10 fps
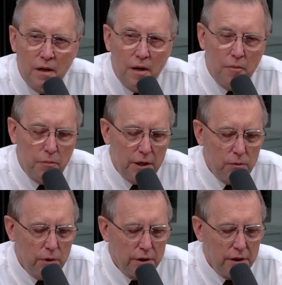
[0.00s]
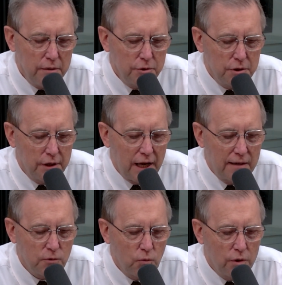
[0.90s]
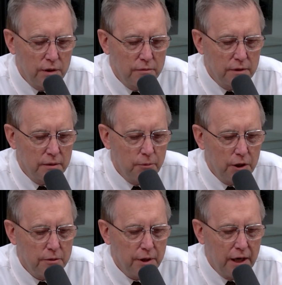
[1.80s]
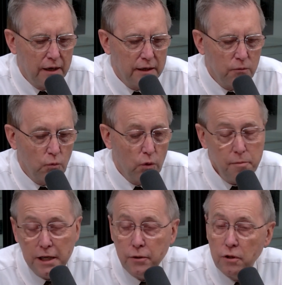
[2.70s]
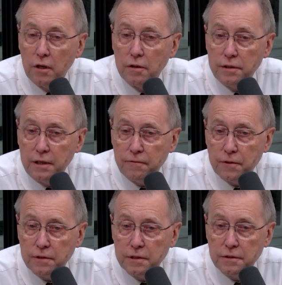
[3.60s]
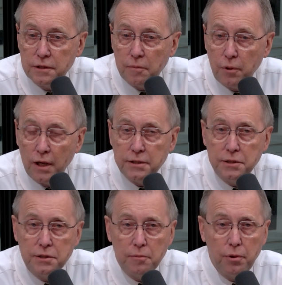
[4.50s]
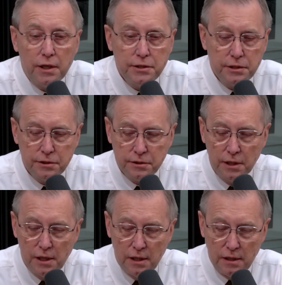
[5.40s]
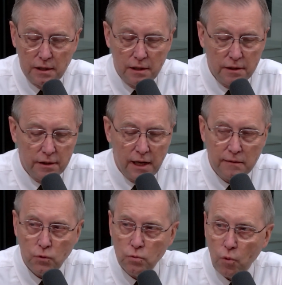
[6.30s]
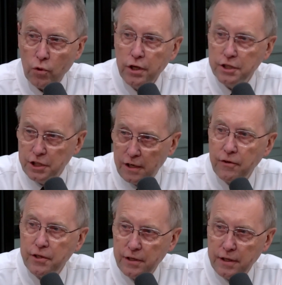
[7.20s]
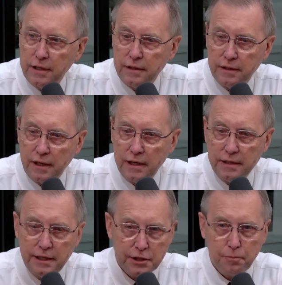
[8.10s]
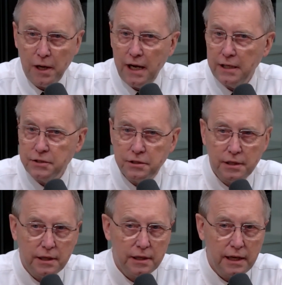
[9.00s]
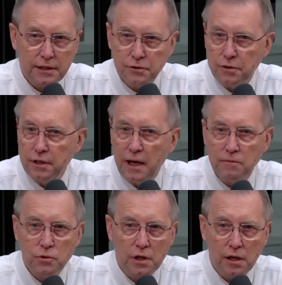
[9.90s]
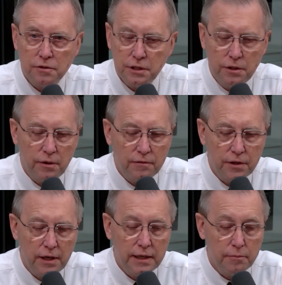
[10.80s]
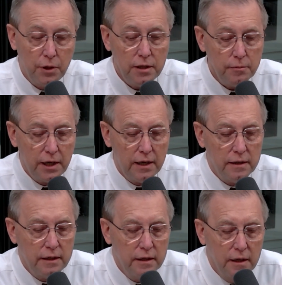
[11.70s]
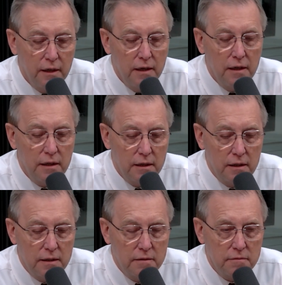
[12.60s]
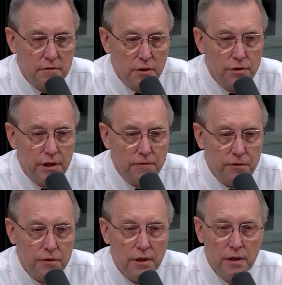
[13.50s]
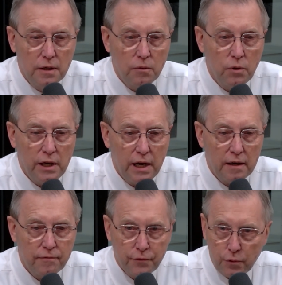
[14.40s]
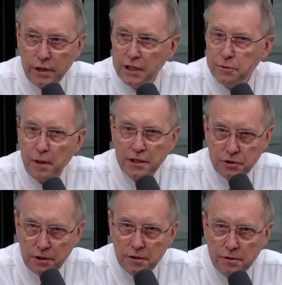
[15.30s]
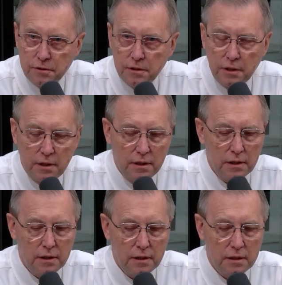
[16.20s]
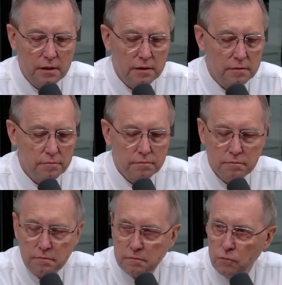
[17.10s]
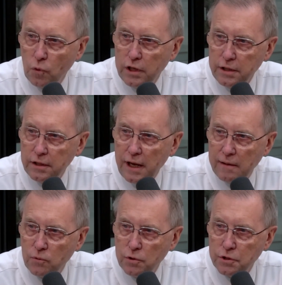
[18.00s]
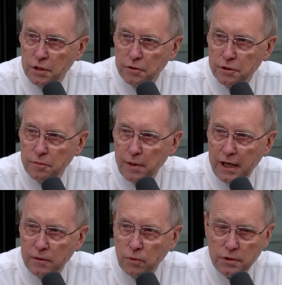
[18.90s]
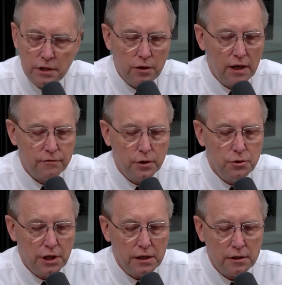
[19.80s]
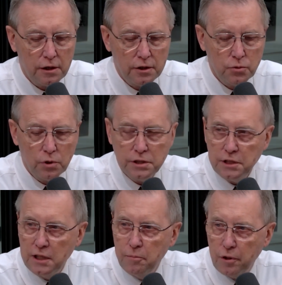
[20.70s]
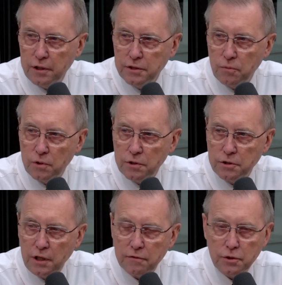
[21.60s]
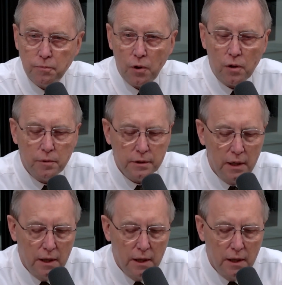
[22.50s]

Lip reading: When it comes to 911 in Putnam County, we may do it a little different than some places. Some places, the 911 board does everything. They dispatch, they answer the 911 calls, they do everything. In Putnam County, a little different. We have 3 dispatch centers. One at the 911 center is the main one. Then you have 2 secondaries, one at City Police and one at the Sheriff's Department.